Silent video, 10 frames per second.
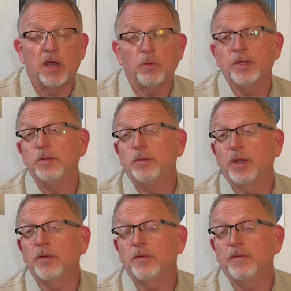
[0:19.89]
We do
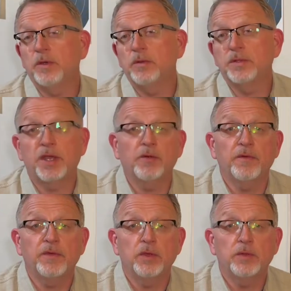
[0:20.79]
gun reviews, gear
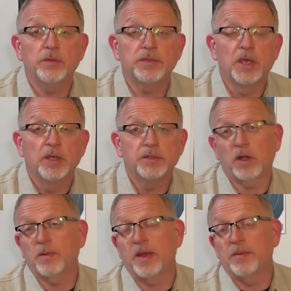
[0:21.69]
reviews,
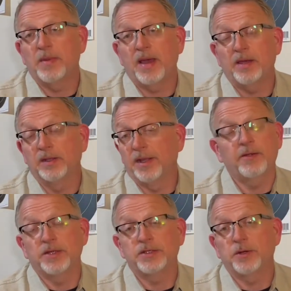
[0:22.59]
talk about my
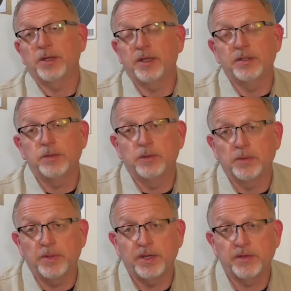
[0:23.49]
hilarious journey into
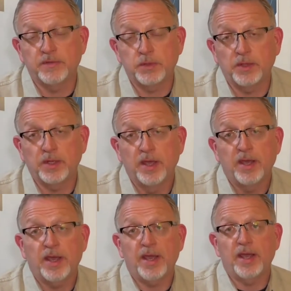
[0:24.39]
competitive shooting,
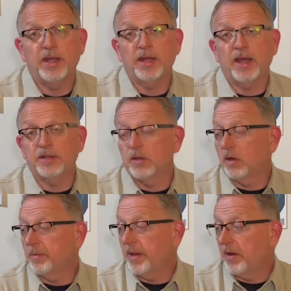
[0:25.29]
and I
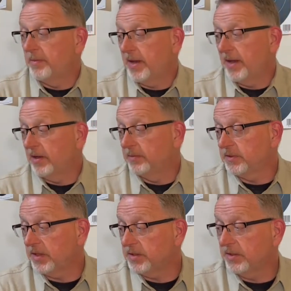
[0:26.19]
talk about my
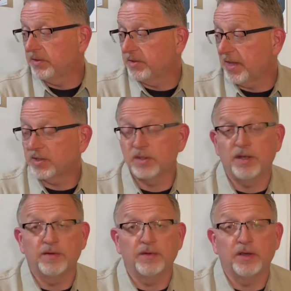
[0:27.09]
obsession /
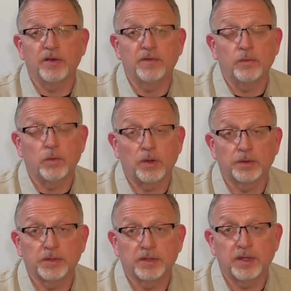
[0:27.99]
love of
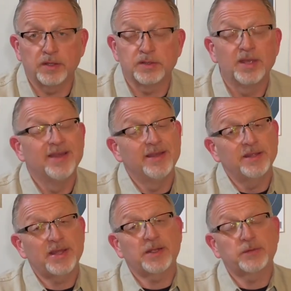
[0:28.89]
Walther guns.
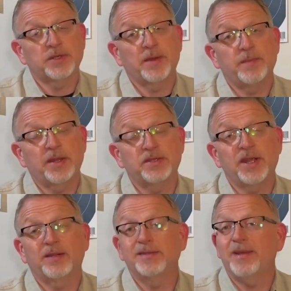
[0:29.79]
Thanks for stopping by the
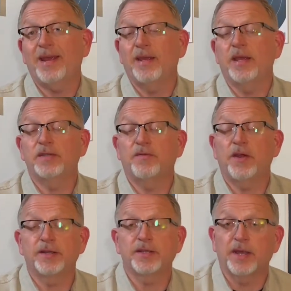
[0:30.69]
channel. Tonight, it's
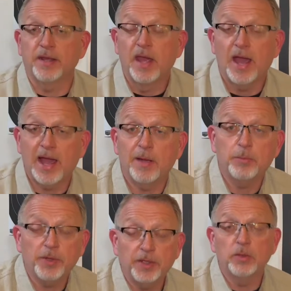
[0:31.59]
very exciting. I
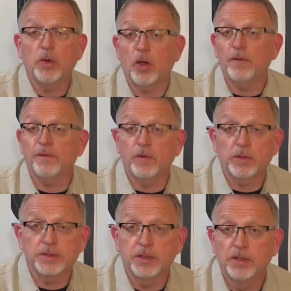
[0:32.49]
bring you our
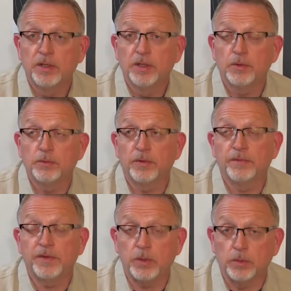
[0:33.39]
first
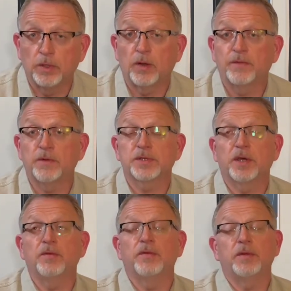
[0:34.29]
review, our first
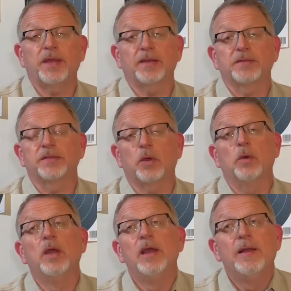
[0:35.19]
gun review, yes.
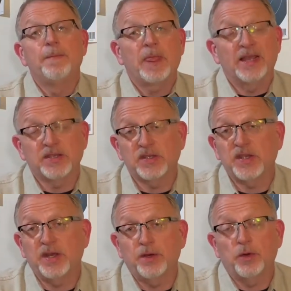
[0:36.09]
So, as I
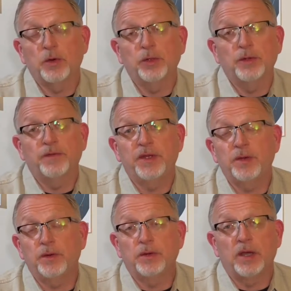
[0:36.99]
said in our earlier
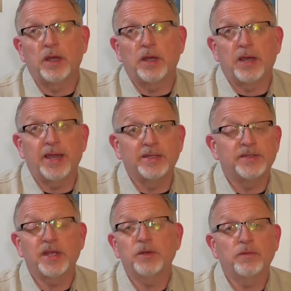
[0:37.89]
video, I
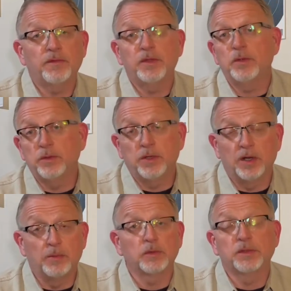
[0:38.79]
intend to review
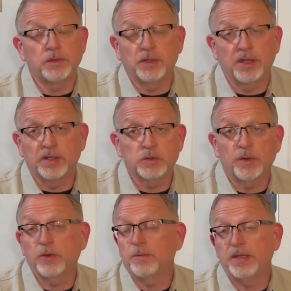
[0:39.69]
a multitude of guns,
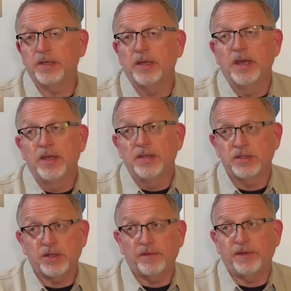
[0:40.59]
whether it be
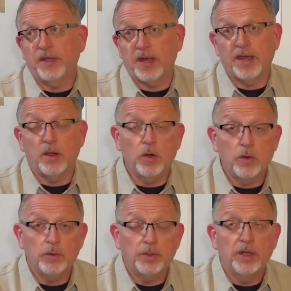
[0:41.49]
stuff that I
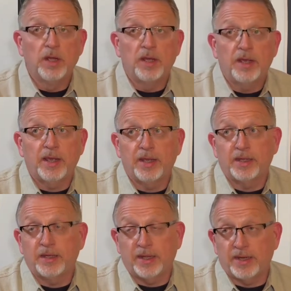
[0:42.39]
own
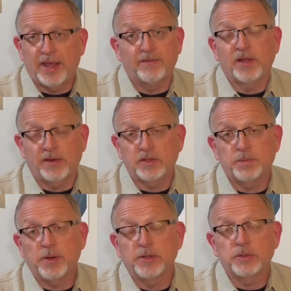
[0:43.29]
and have a lot of
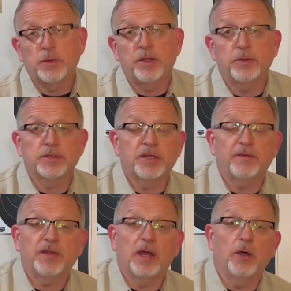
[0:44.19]
experience with, or
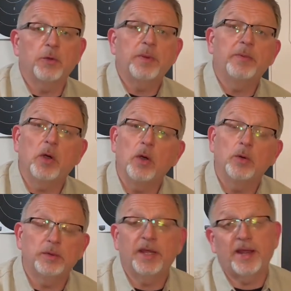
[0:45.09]
stuff that other people
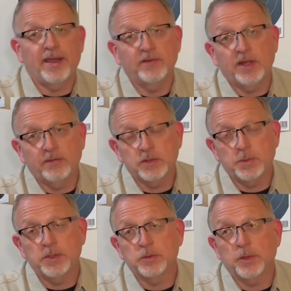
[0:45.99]
own that I have a lot of
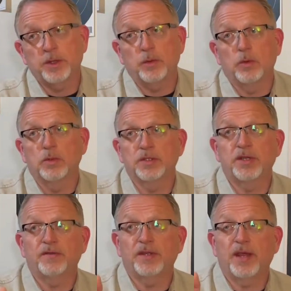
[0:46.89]
experience with, or
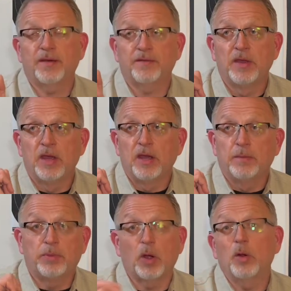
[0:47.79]
stuff that I've
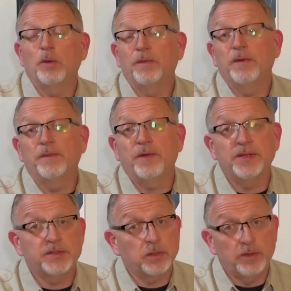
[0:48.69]
borrowed from
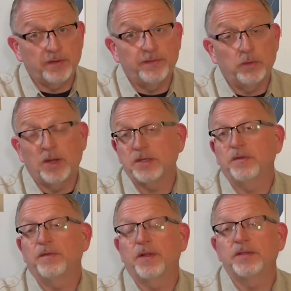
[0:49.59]
friends. So if you're
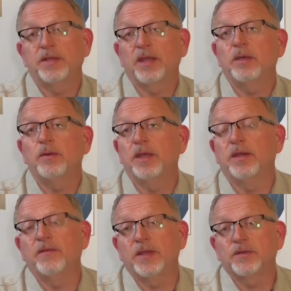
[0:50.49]
watching, friends, thank you
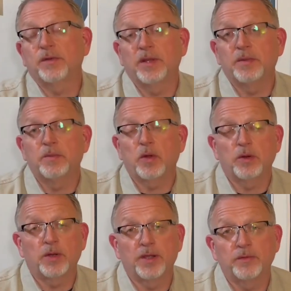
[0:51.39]
in advance for letting me
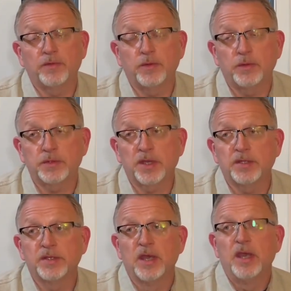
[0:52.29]
borrow and review those guns.